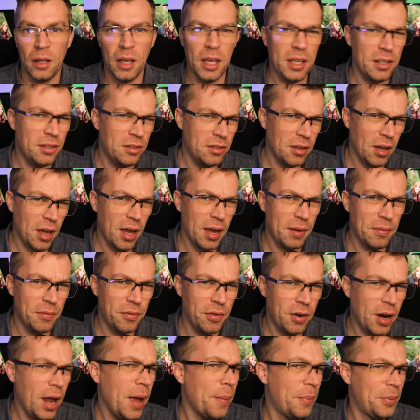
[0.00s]
It's time
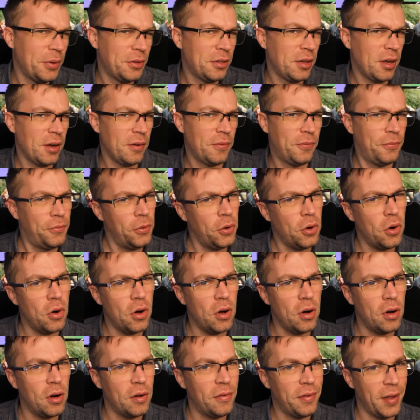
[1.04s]
for episode
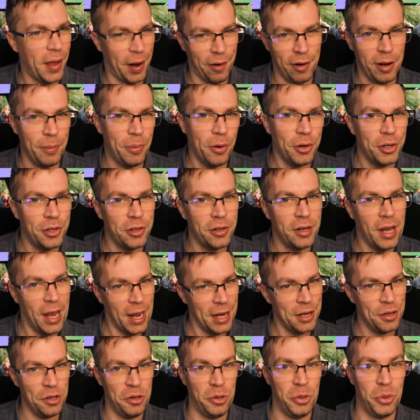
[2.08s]
4 of Harry Potter
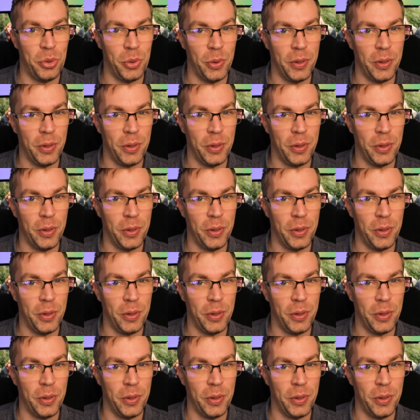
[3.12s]
and You.